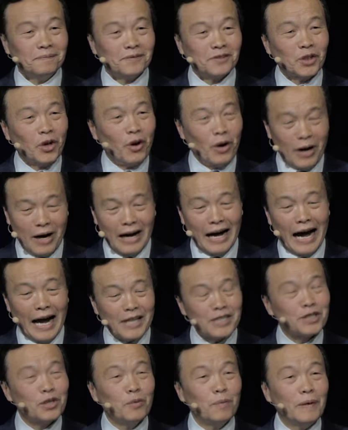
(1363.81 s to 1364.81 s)
So I
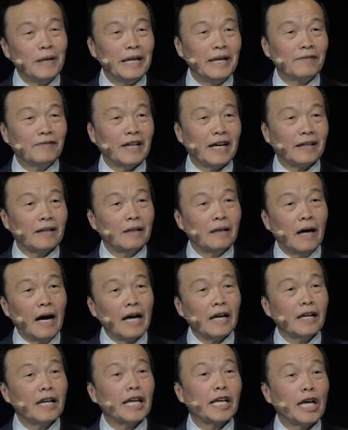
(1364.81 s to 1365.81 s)
still believe that
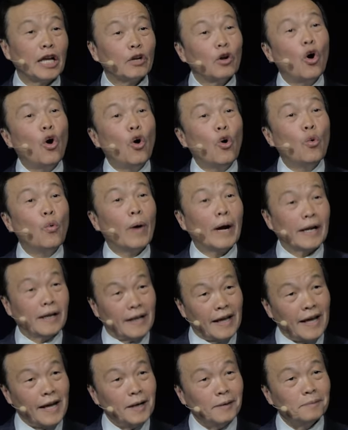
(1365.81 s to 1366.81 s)
I'm going to get old one
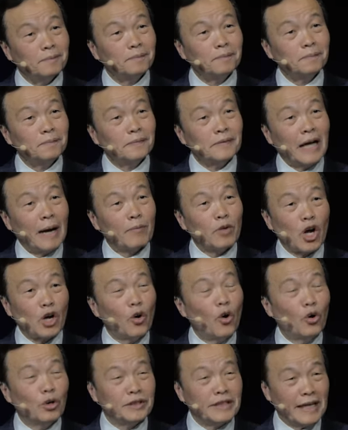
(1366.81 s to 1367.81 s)
day. I'm not
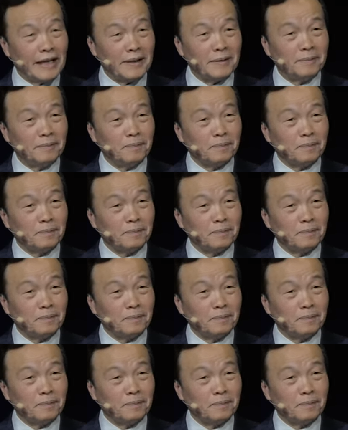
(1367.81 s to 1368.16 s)
old yet.